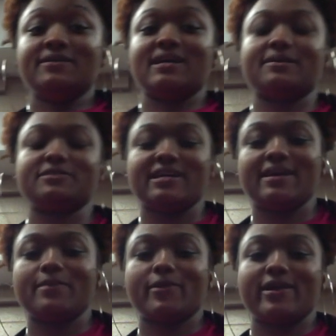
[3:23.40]
I'm
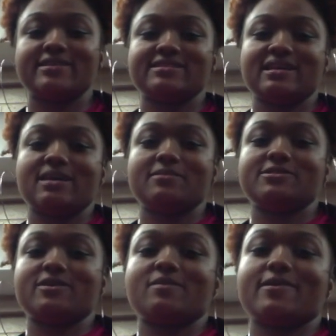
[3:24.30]
Cheyenne Brown. Today I'll be
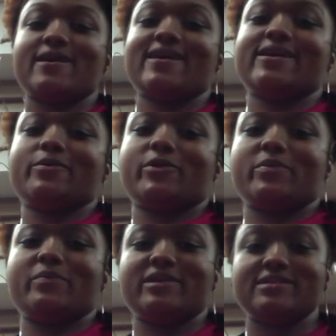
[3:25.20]
talking about ion
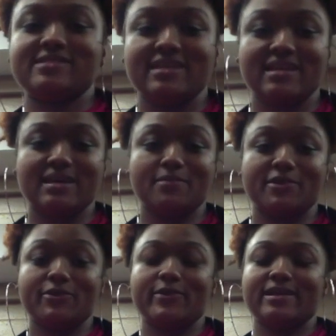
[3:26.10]
permeability,
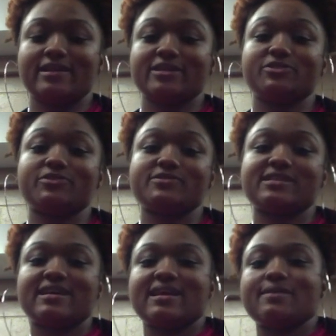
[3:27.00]
chemical and electrical
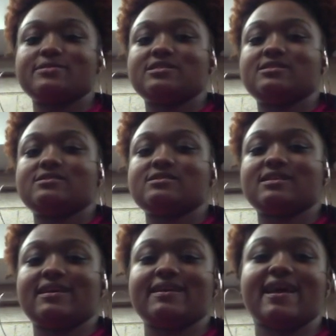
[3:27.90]
synapses,
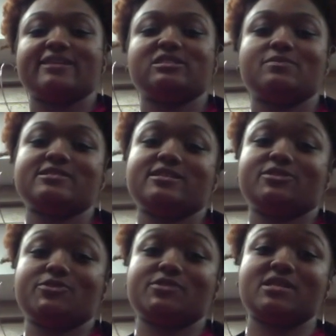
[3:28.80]
and action
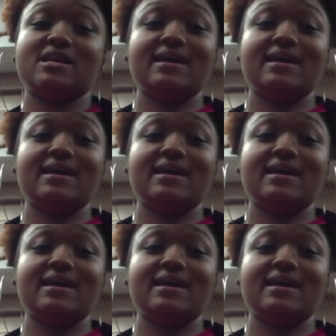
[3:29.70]
potentials.